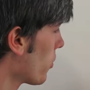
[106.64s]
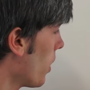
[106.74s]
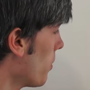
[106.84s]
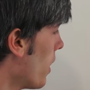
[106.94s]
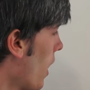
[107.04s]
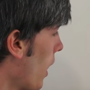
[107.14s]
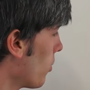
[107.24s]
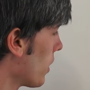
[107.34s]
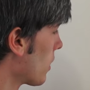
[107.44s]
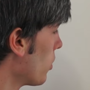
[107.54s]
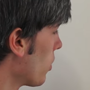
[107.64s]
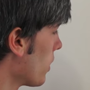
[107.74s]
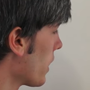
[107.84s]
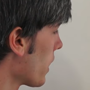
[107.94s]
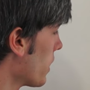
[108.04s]
from, I will include a
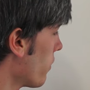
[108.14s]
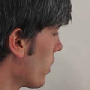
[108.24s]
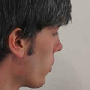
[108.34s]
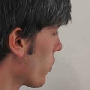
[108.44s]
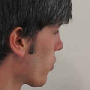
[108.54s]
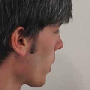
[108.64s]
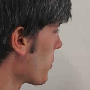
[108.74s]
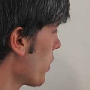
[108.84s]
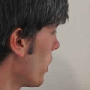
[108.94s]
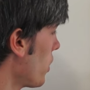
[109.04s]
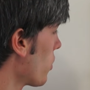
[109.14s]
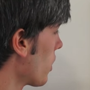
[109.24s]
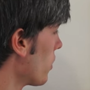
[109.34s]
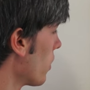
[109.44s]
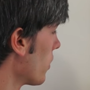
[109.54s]
link in the video description and you can